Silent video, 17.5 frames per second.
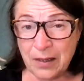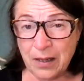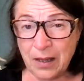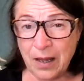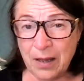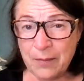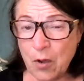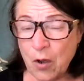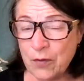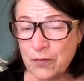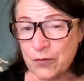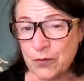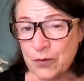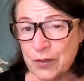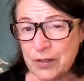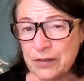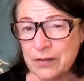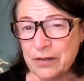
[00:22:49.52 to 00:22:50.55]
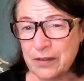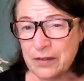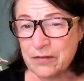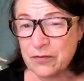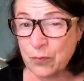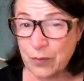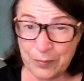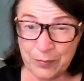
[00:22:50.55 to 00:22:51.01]
I'm offering these
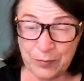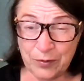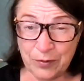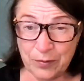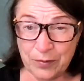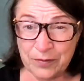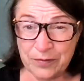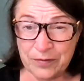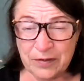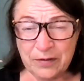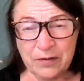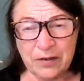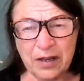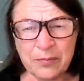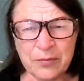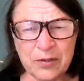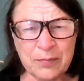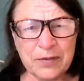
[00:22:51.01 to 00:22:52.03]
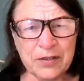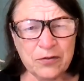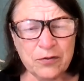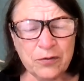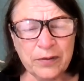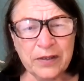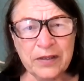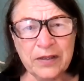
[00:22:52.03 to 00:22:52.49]
webinars, and I'm going to be
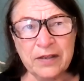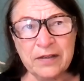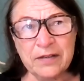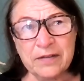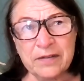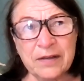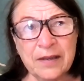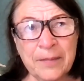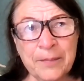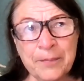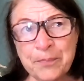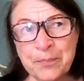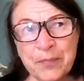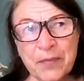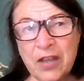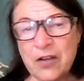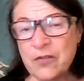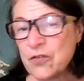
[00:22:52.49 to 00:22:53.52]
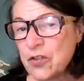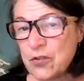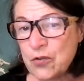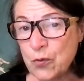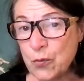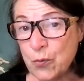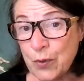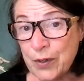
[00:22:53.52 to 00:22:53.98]
doing these every
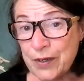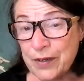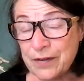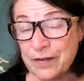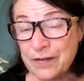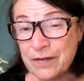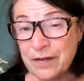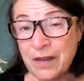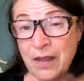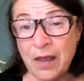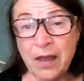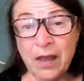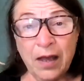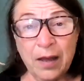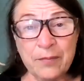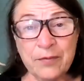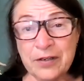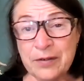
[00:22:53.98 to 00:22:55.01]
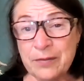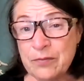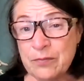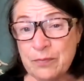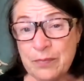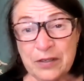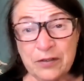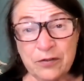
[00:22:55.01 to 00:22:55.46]
2 weeks. I'm going to
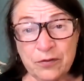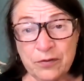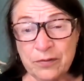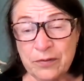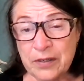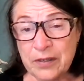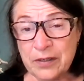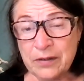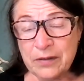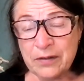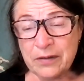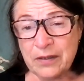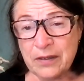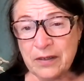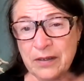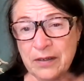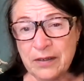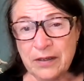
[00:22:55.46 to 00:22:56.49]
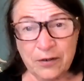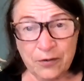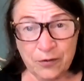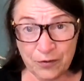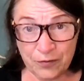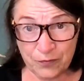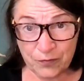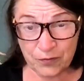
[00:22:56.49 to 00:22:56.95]
be doing the
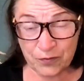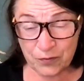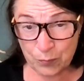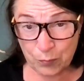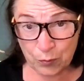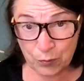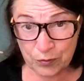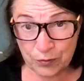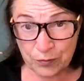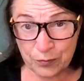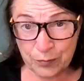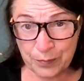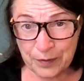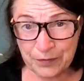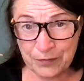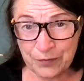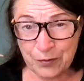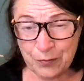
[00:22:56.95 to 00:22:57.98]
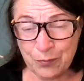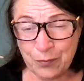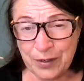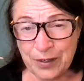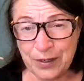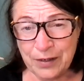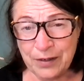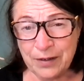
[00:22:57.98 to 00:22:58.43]
caregiver support group every
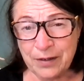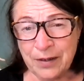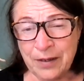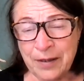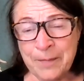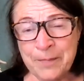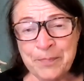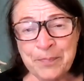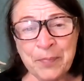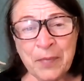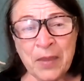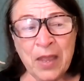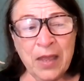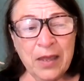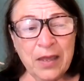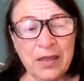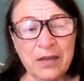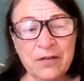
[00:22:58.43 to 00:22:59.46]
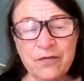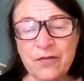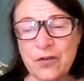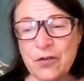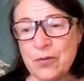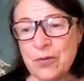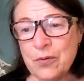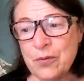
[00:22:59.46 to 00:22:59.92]
week. If
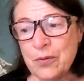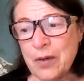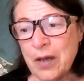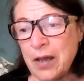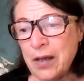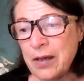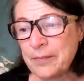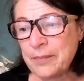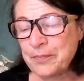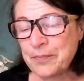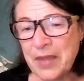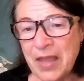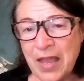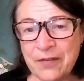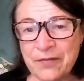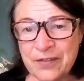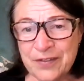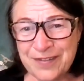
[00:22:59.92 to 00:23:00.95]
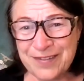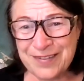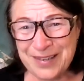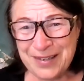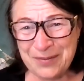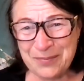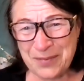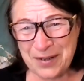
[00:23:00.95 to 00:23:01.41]
you haven't
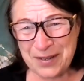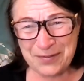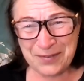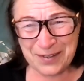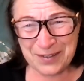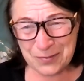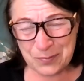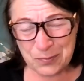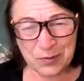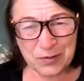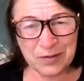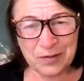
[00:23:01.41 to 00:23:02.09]
seen my Facebook